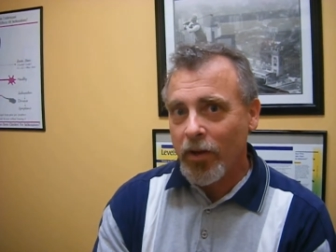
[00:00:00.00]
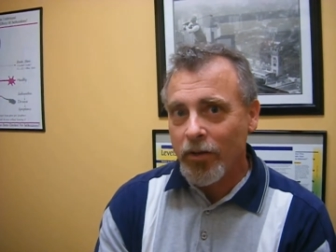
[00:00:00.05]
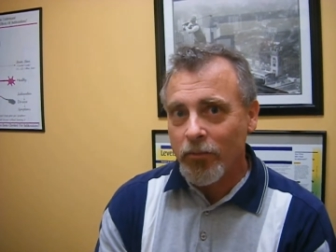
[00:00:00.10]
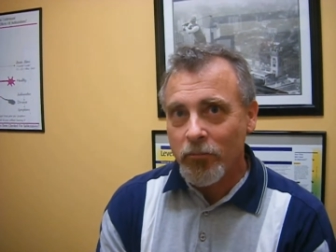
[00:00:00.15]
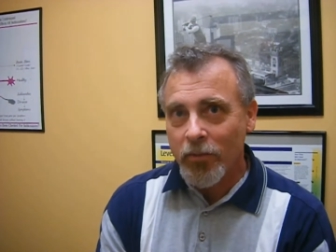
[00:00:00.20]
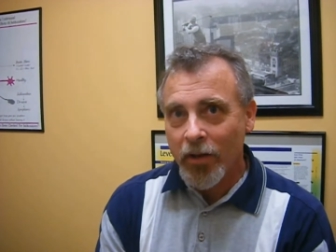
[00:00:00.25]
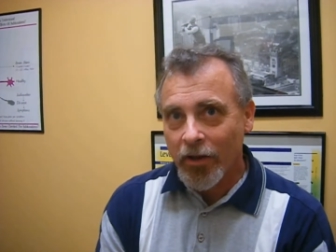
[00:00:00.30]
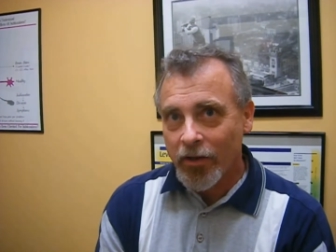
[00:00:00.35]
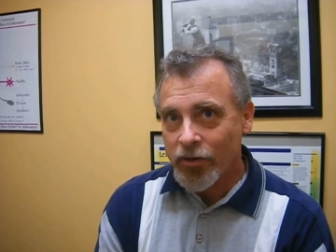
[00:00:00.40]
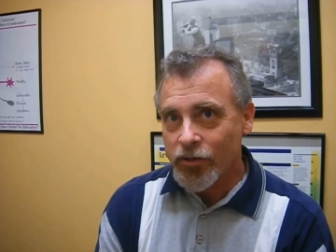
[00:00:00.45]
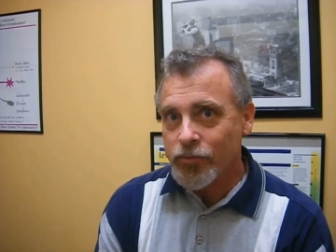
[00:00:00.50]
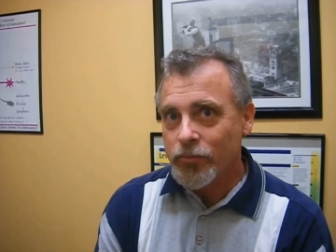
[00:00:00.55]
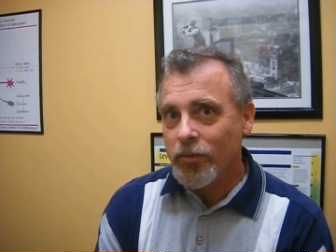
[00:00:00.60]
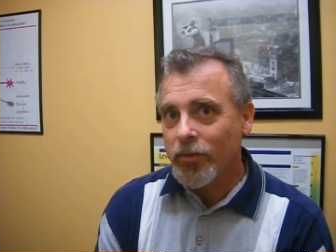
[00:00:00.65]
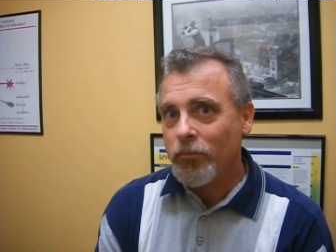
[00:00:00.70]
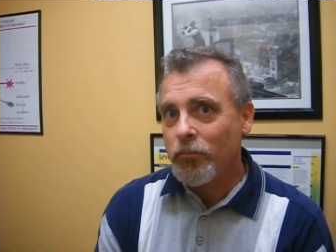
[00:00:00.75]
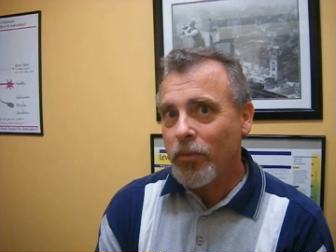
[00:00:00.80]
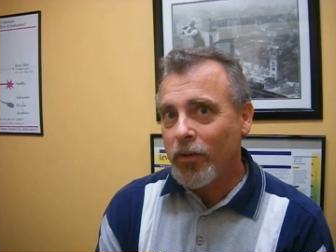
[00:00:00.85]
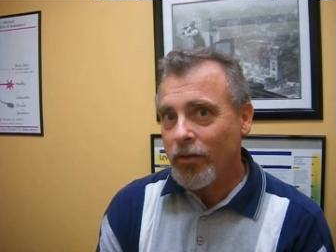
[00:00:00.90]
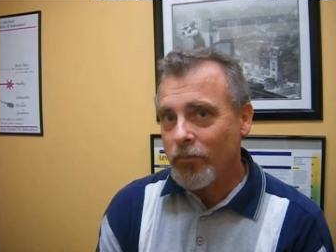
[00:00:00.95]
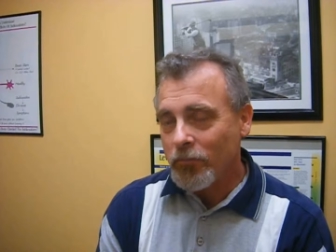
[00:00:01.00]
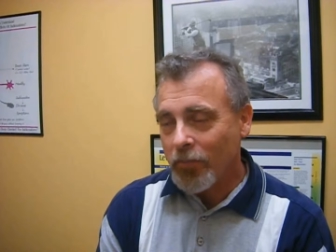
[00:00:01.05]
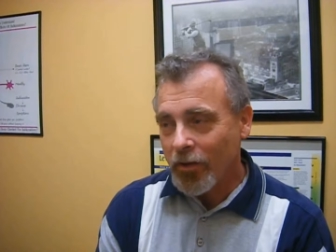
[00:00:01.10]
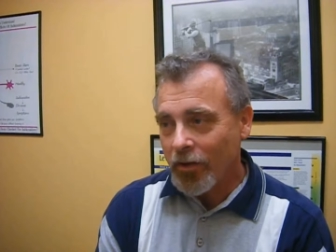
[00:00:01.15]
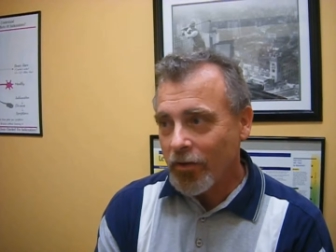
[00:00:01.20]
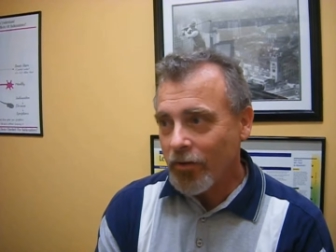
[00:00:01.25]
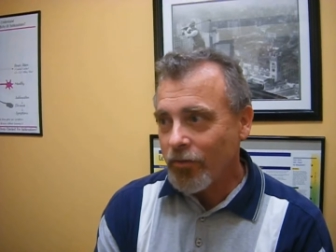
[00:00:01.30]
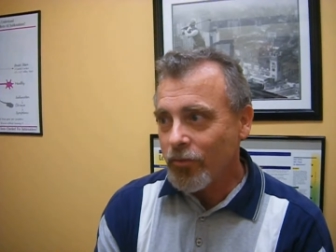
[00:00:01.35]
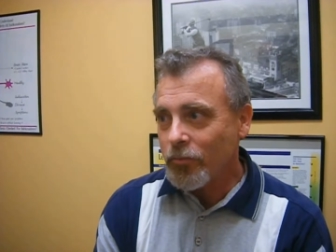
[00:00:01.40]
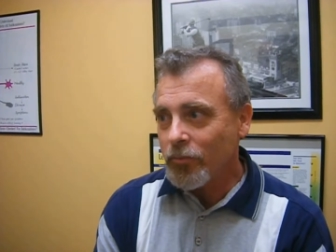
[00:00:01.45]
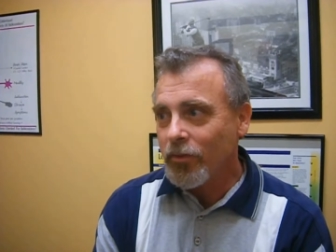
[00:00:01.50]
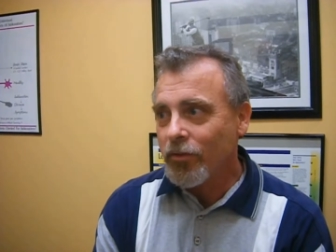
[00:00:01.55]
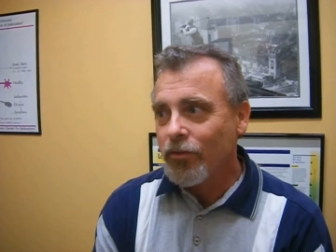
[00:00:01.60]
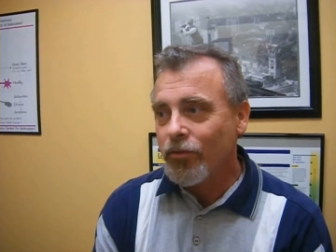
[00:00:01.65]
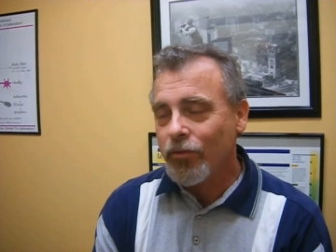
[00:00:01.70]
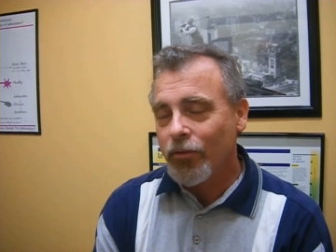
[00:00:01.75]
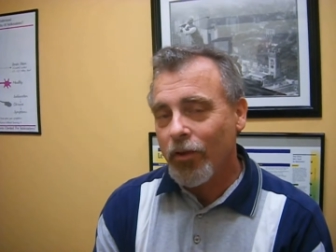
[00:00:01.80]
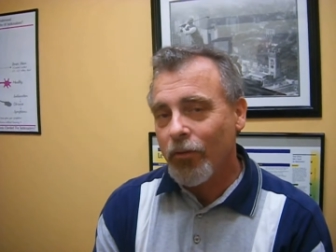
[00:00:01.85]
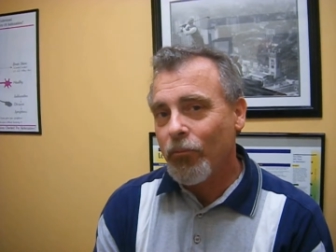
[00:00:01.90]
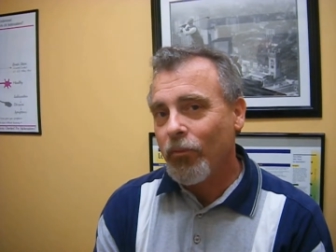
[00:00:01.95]
pain
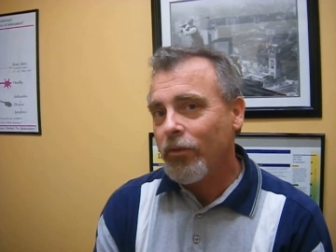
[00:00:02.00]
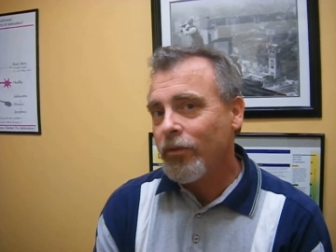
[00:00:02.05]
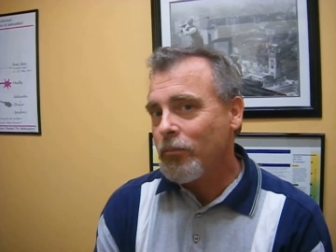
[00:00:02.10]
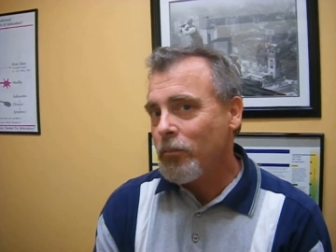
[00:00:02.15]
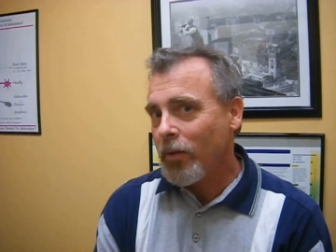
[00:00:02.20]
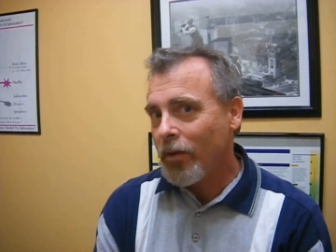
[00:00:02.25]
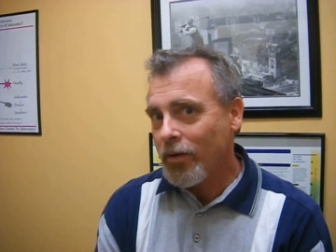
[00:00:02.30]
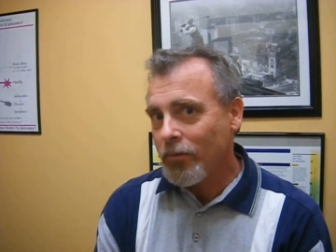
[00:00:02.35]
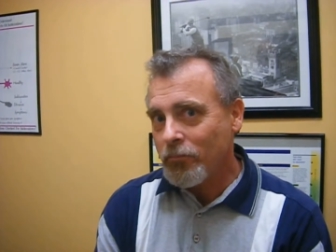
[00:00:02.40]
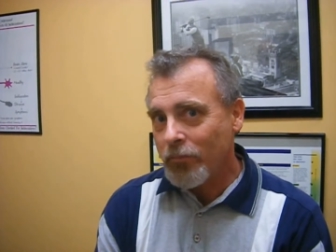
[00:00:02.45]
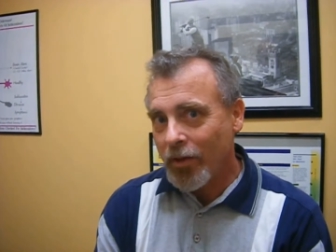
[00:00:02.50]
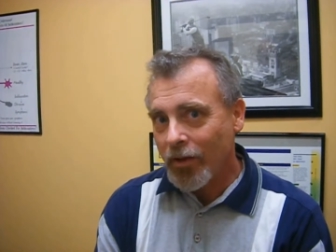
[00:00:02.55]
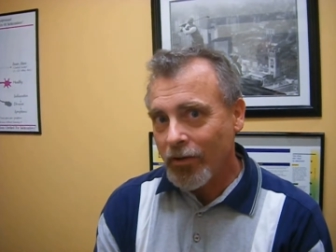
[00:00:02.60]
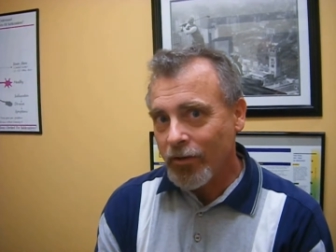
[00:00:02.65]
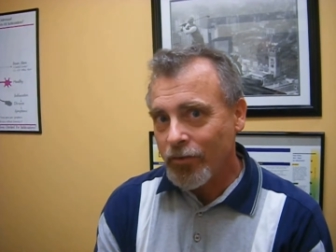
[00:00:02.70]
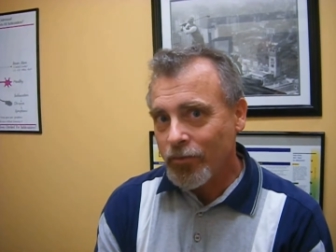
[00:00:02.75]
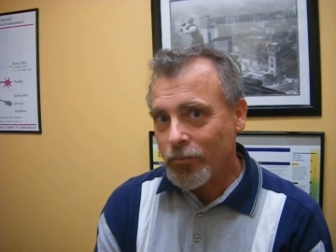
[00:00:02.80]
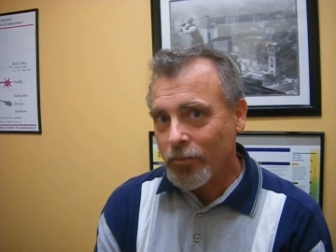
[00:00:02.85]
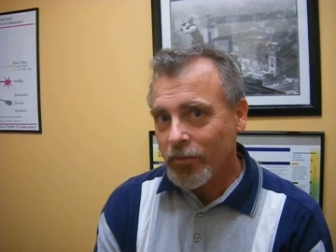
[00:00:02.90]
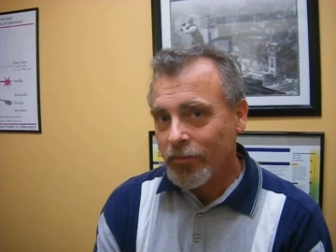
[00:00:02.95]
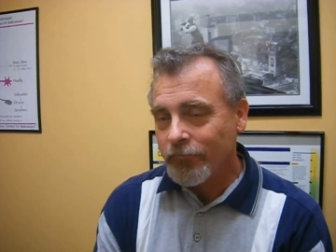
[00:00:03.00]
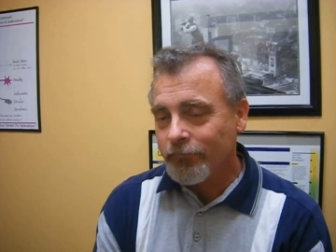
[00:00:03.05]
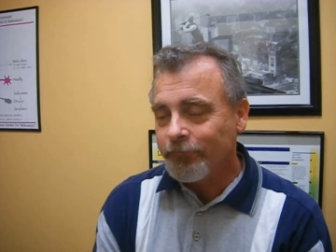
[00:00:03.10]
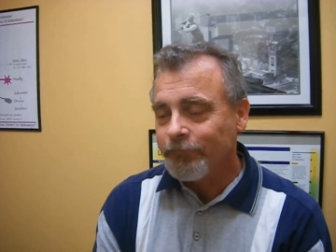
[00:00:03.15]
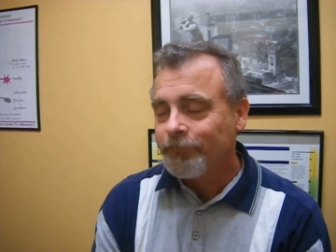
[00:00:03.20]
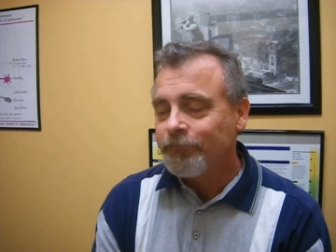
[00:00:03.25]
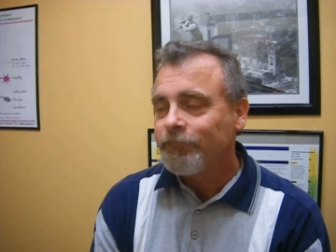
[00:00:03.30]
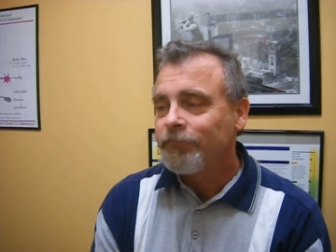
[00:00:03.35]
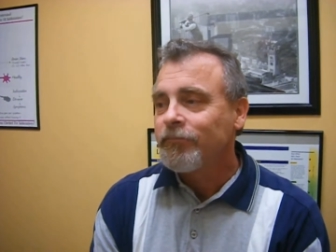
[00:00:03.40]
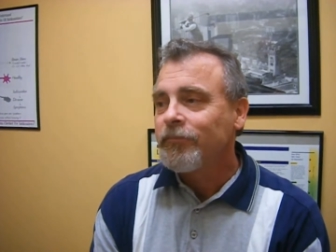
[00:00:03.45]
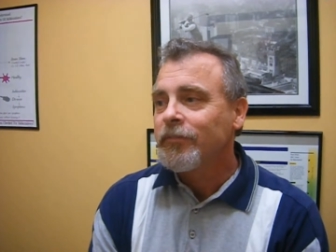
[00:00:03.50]
management. So I went to pain management